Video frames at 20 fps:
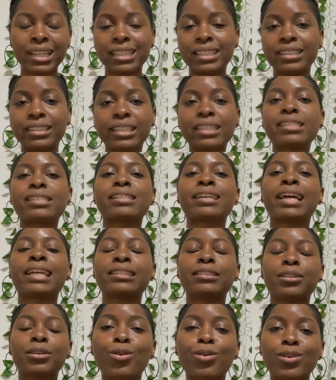decide
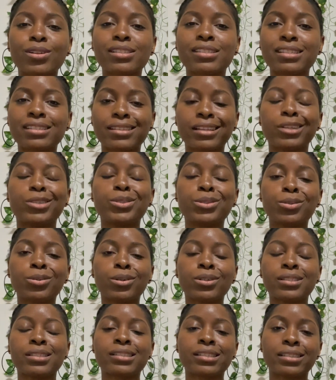the courses that you should
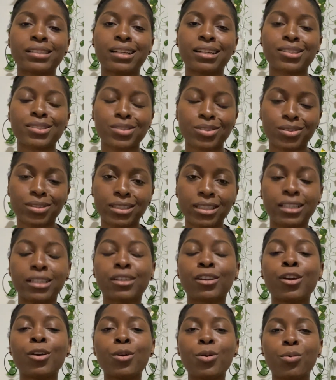consider studying
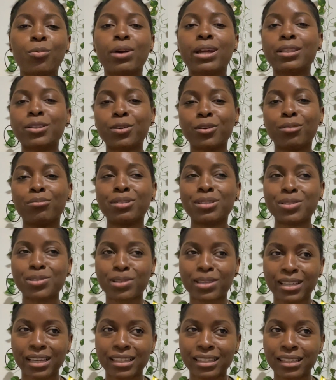when coming to
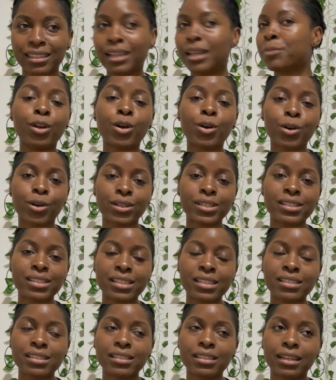Canada.
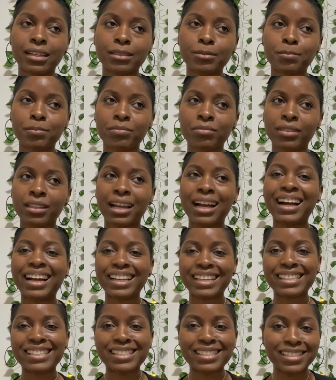Courses that are
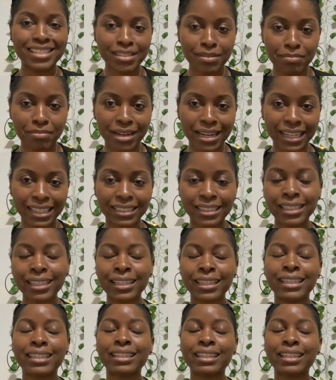in demand in